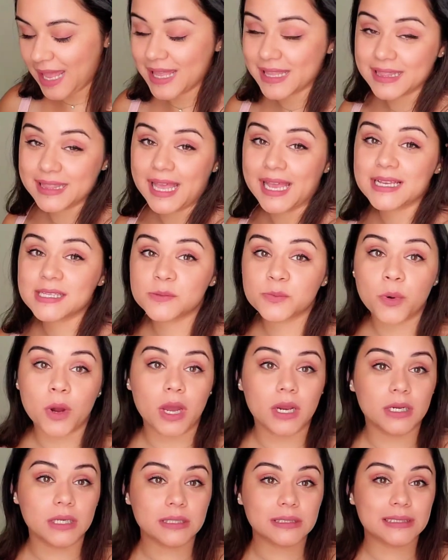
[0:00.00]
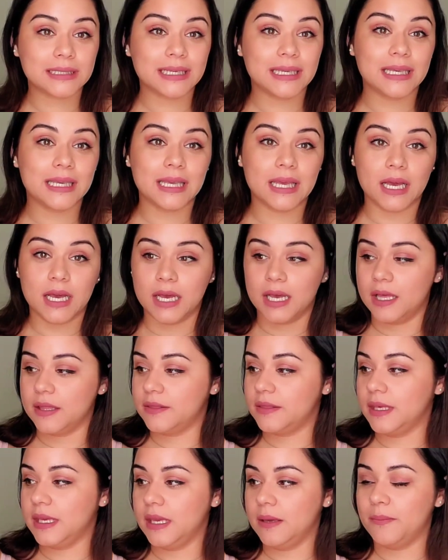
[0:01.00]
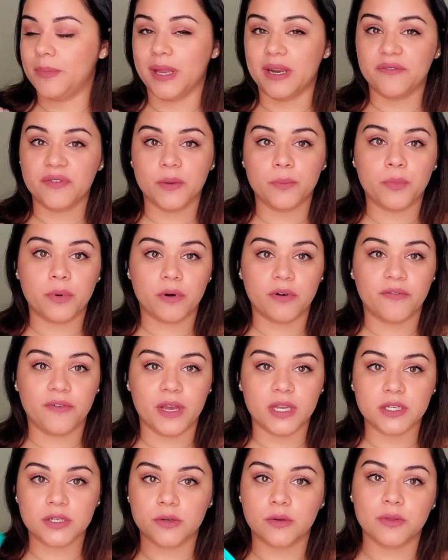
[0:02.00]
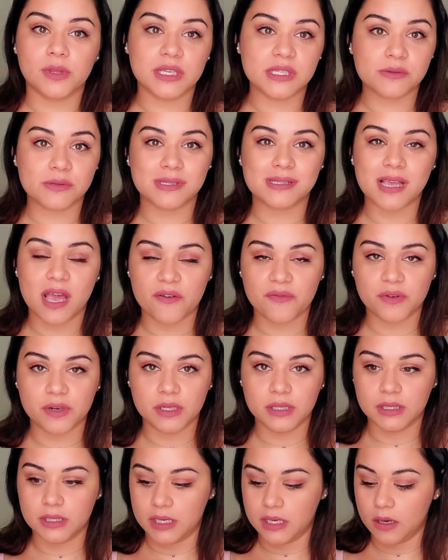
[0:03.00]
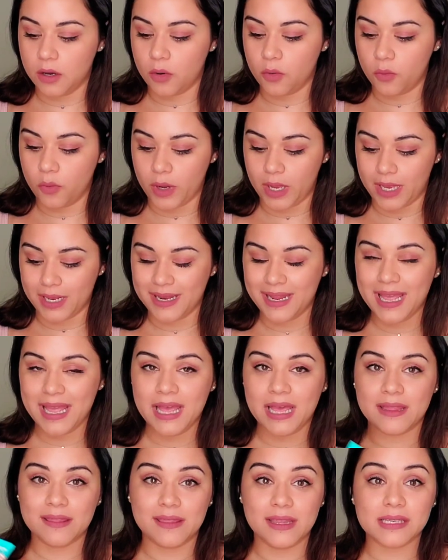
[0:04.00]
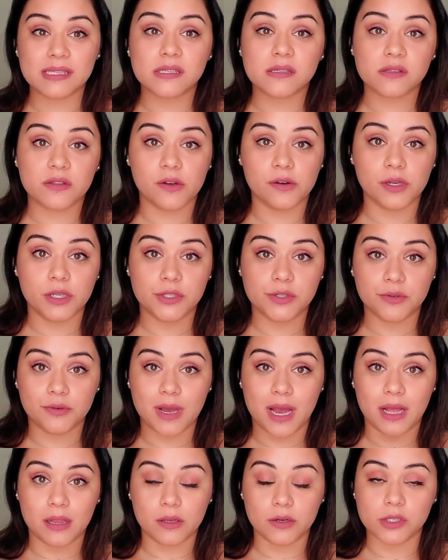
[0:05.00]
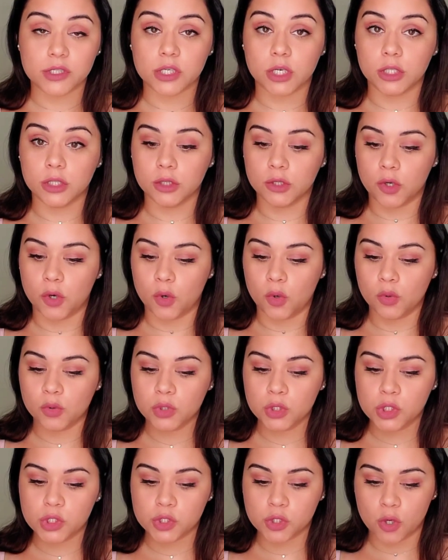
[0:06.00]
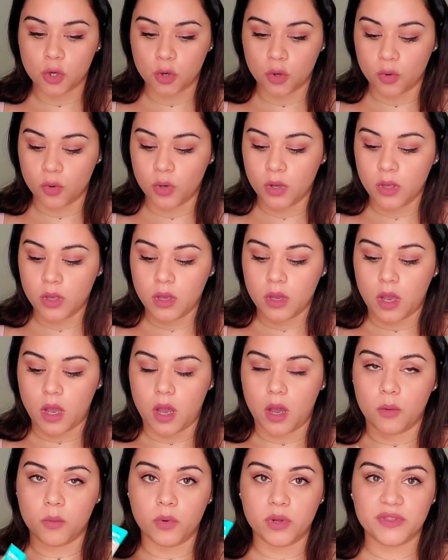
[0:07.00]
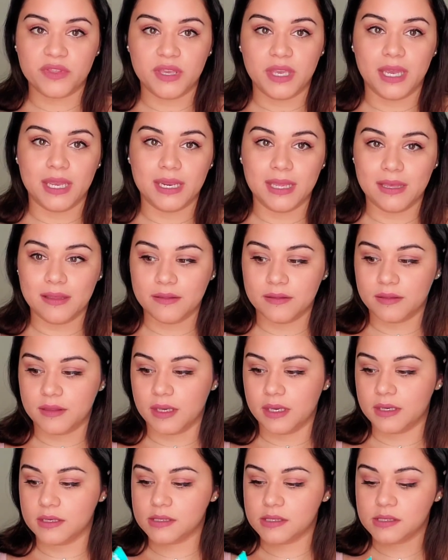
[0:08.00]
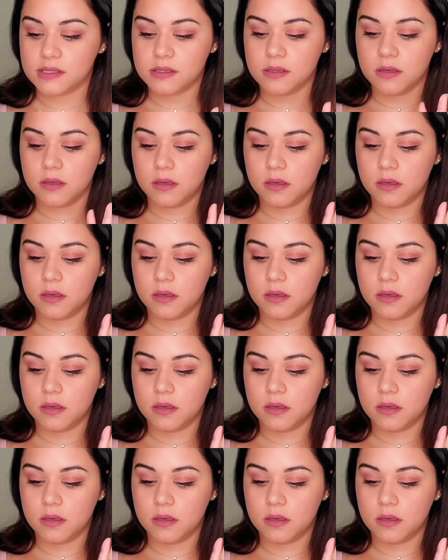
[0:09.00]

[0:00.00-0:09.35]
Next product, the Benefit Professional. This was definitely a win. This is $32 alone. So with getting this